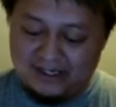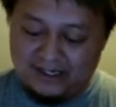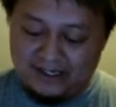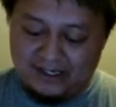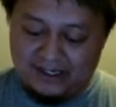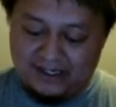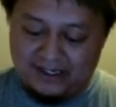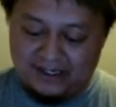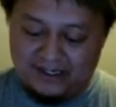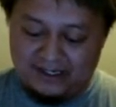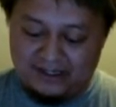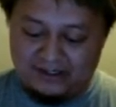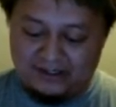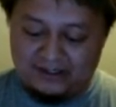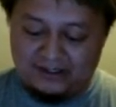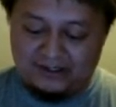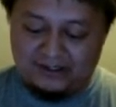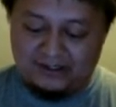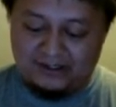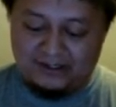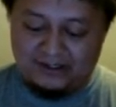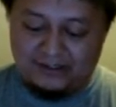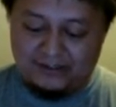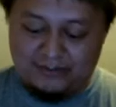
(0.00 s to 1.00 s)

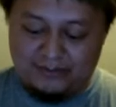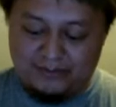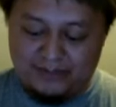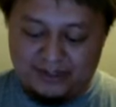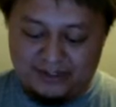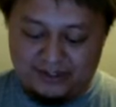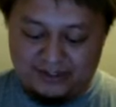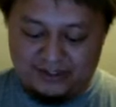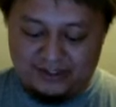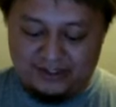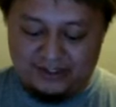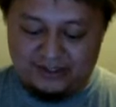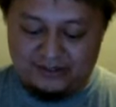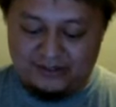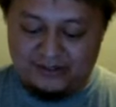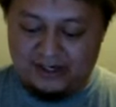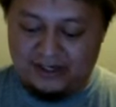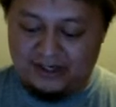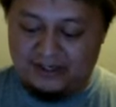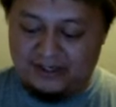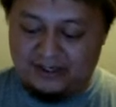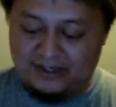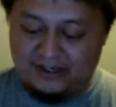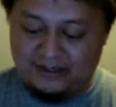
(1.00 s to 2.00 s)
Dark Rebellion, Xyz
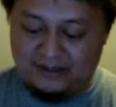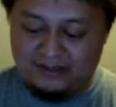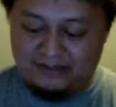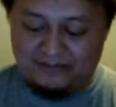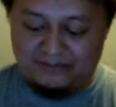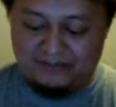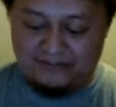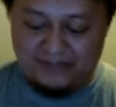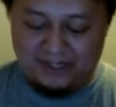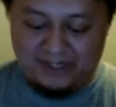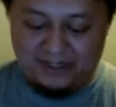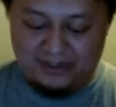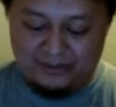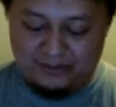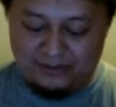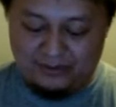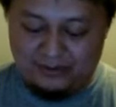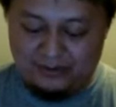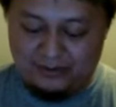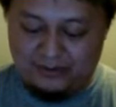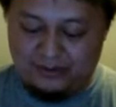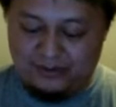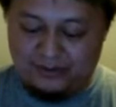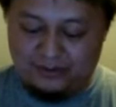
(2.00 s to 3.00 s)
Dragon,
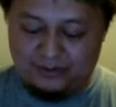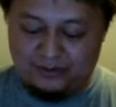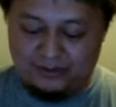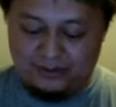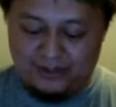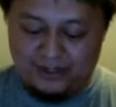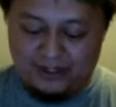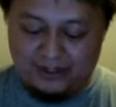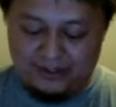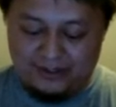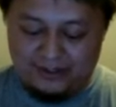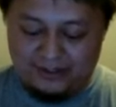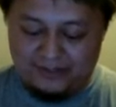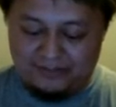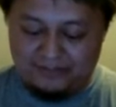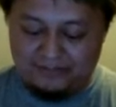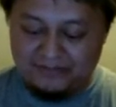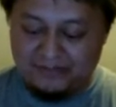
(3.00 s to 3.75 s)
Emerald, Dweller,